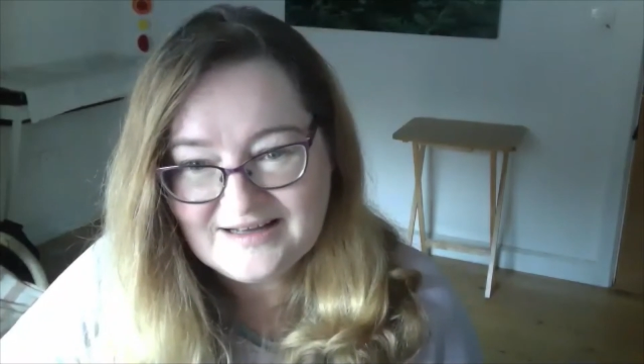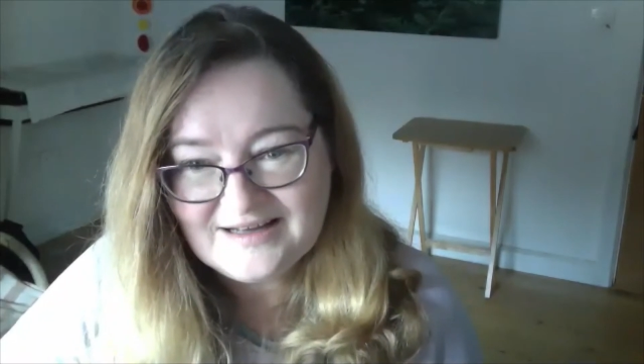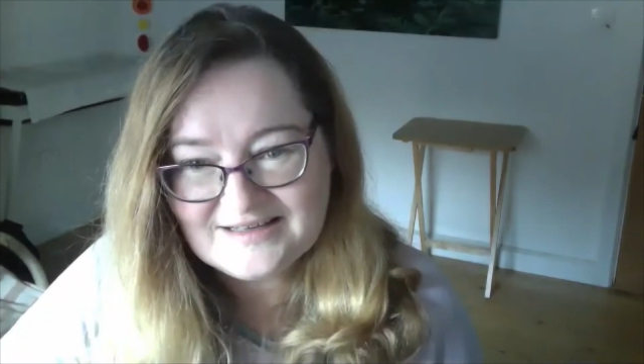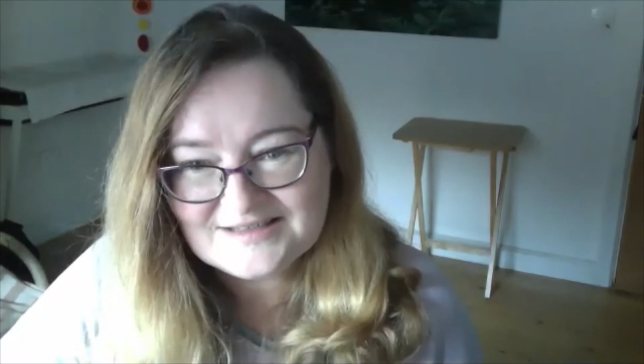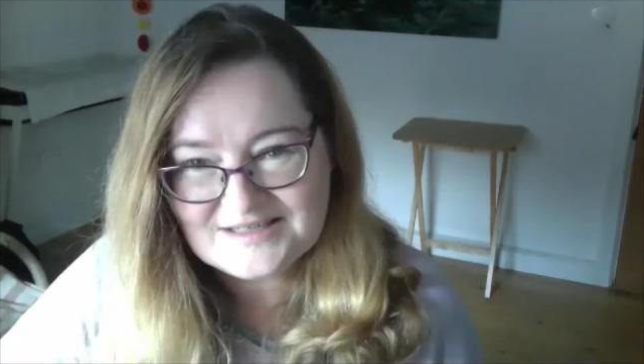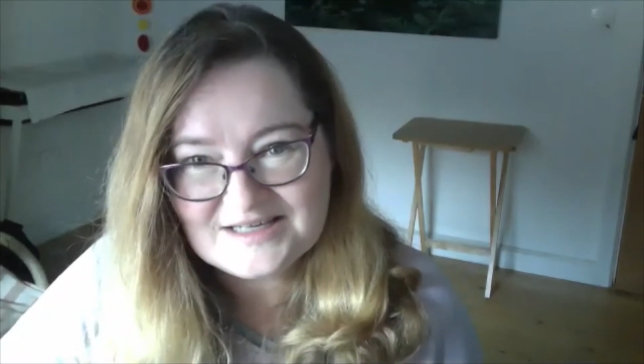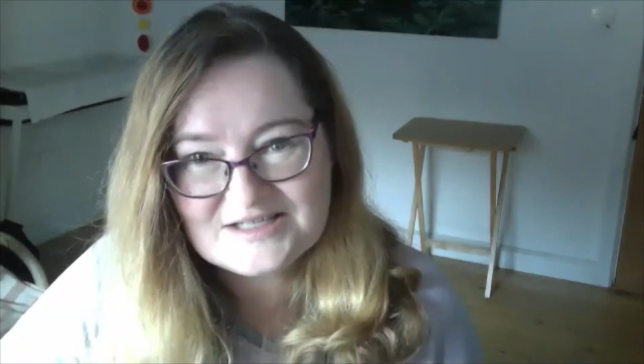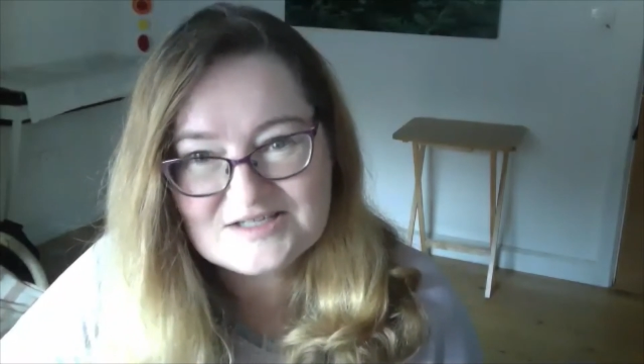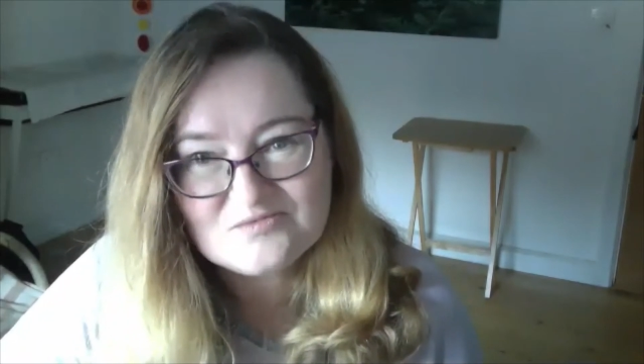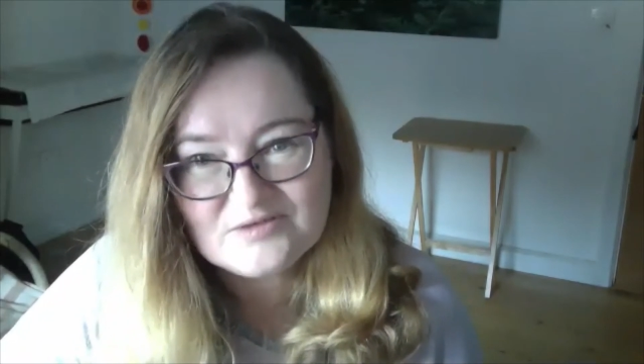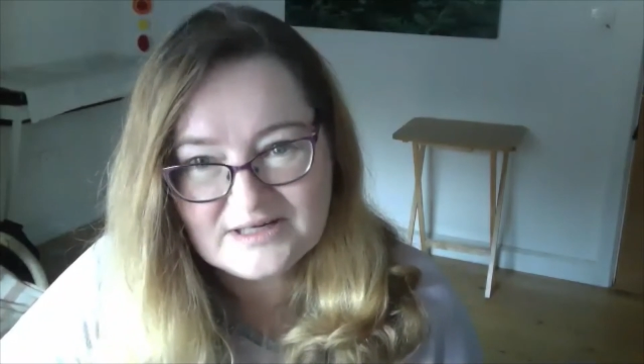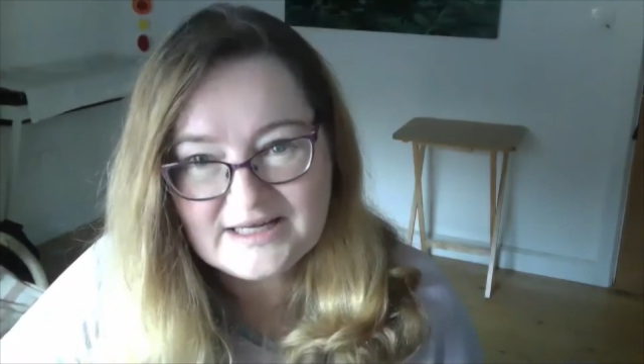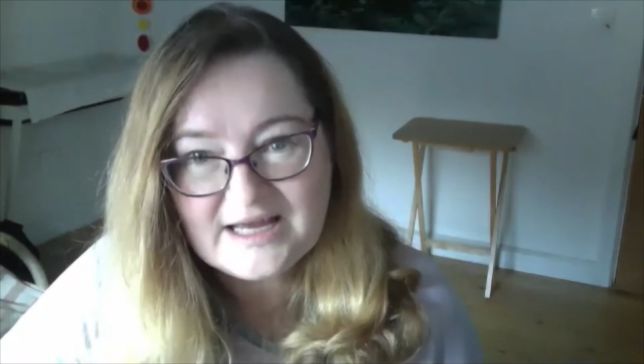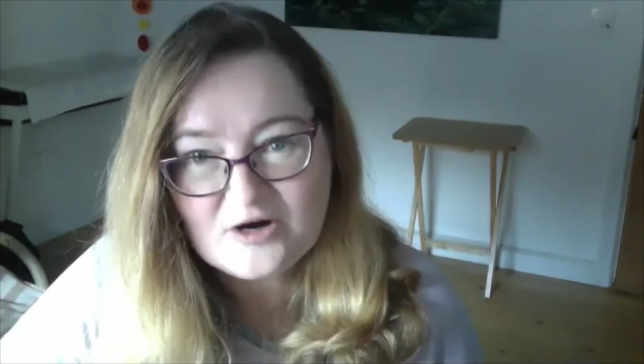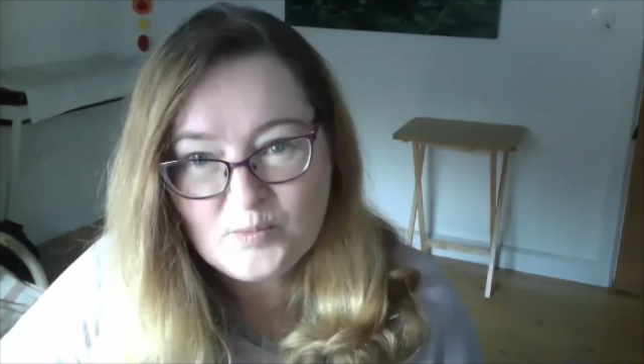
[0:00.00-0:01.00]
it's
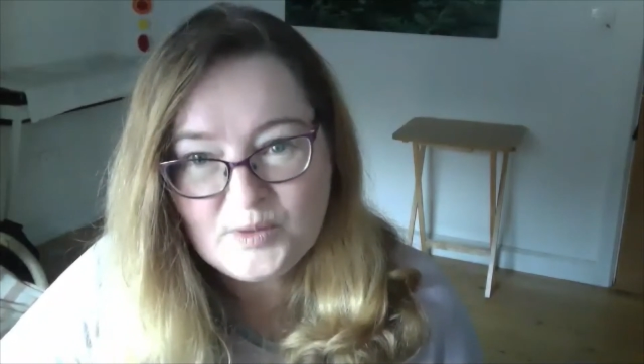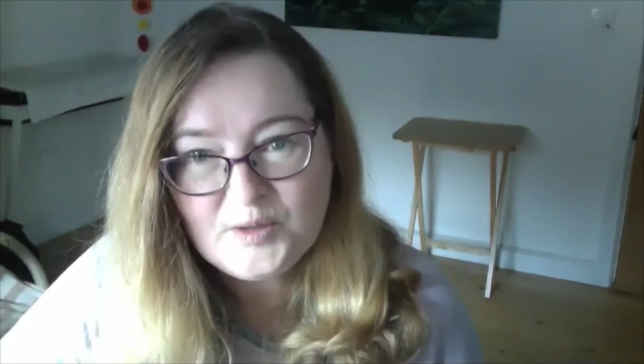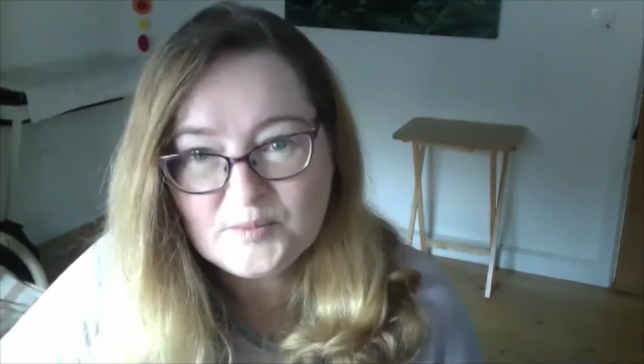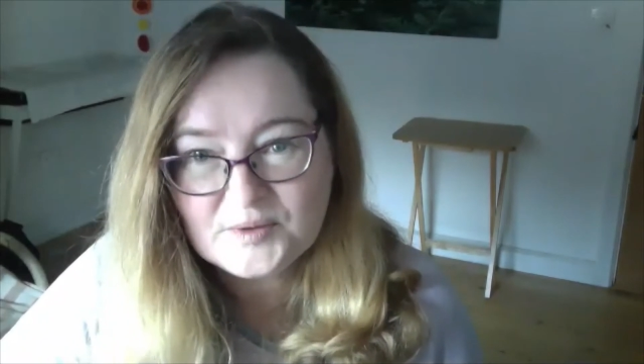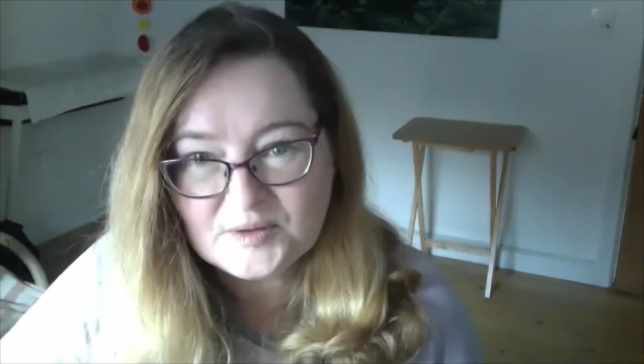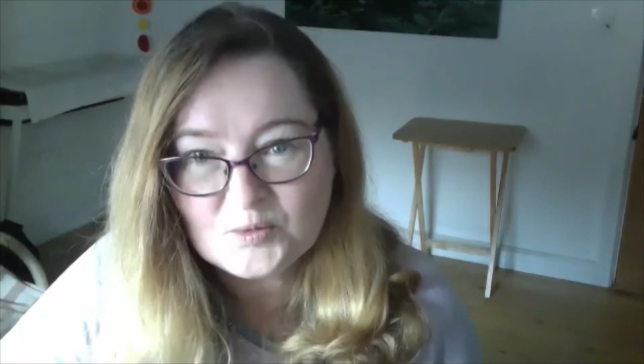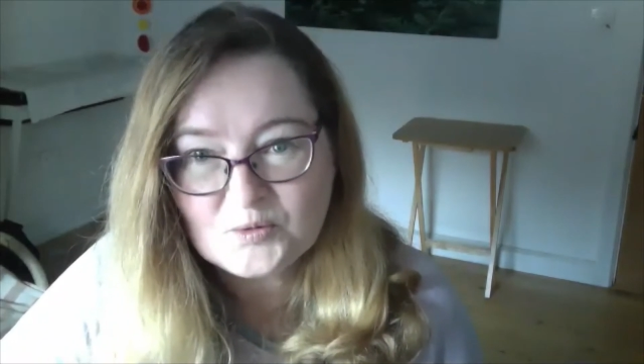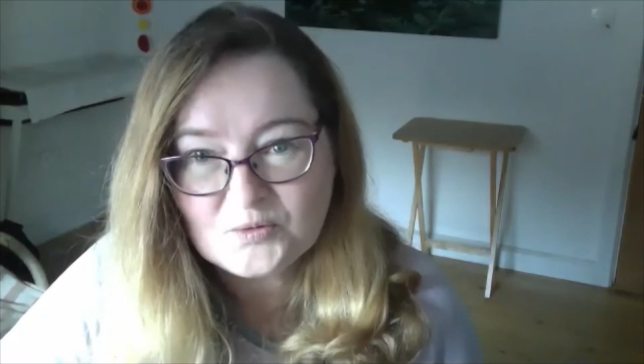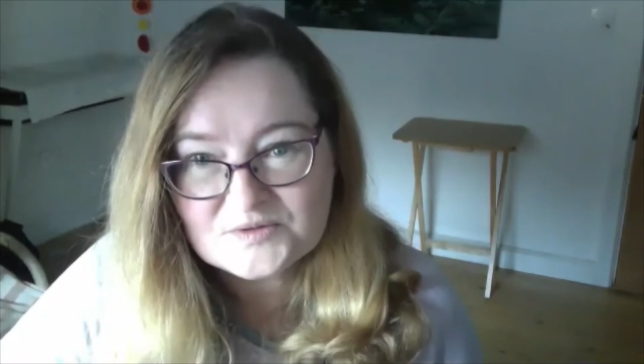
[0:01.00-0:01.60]
really helping people.